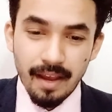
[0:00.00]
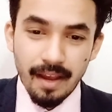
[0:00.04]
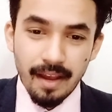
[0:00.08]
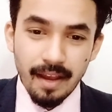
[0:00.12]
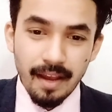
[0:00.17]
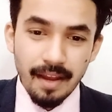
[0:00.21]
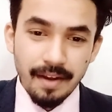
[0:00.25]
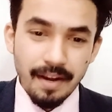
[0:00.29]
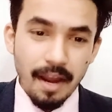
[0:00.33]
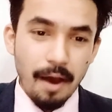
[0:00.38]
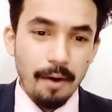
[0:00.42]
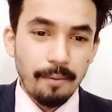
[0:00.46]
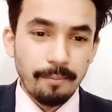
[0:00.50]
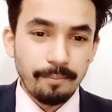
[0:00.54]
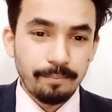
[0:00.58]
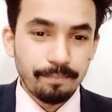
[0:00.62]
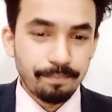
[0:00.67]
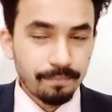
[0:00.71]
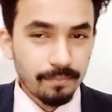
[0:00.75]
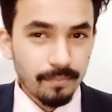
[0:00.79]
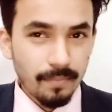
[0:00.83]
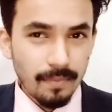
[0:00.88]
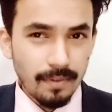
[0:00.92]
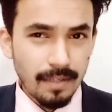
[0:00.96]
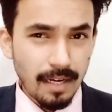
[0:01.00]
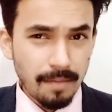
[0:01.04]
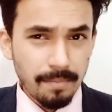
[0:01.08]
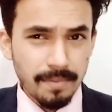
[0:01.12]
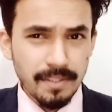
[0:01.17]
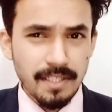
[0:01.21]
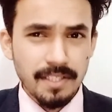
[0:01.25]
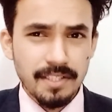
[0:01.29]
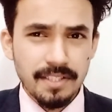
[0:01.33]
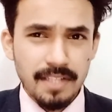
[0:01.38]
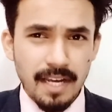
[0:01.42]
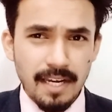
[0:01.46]
Now, let me
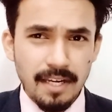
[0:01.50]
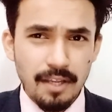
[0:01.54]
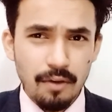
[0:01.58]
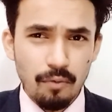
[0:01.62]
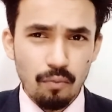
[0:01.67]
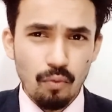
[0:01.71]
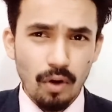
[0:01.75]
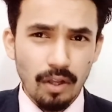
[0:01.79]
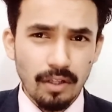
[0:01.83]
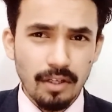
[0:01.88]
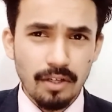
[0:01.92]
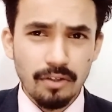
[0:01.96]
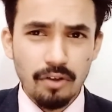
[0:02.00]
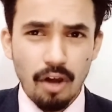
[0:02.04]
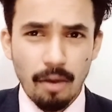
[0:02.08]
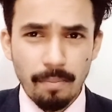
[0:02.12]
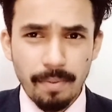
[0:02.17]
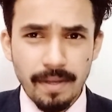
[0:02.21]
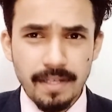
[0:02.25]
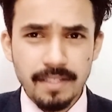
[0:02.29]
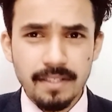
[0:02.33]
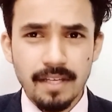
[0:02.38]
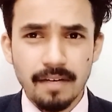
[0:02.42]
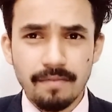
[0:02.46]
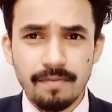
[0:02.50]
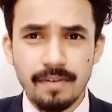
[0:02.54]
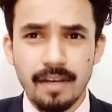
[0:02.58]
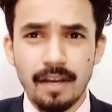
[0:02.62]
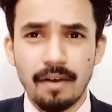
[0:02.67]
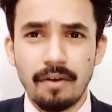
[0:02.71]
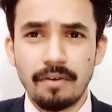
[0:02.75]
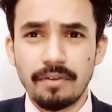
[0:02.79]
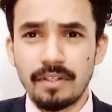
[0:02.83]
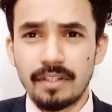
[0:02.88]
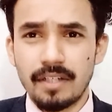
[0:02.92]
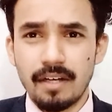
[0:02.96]
just tell you what are the topics that we are
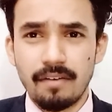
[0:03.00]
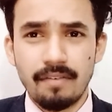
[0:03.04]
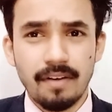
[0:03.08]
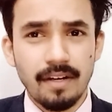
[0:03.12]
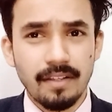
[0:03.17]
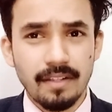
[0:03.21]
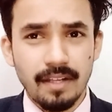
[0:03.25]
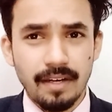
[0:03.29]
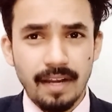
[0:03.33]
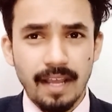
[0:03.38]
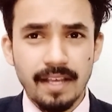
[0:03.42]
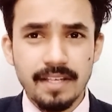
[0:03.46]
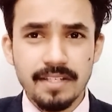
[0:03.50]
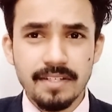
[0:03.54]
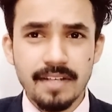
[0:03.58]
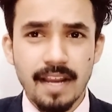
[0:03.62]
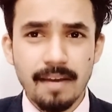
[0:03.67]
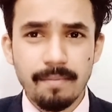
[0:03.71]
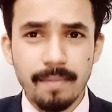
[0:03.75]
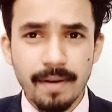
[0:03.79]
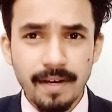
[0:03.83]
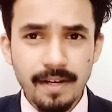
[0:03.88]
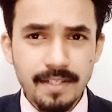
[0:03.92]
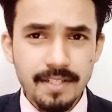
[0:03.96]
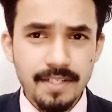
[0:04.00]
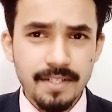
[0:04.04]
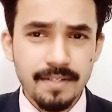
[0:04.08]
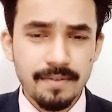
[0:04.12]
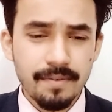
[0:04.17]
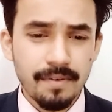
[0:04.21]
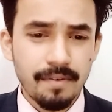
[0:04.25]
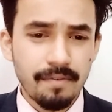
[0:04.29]
going to cover in the next 10 minutes.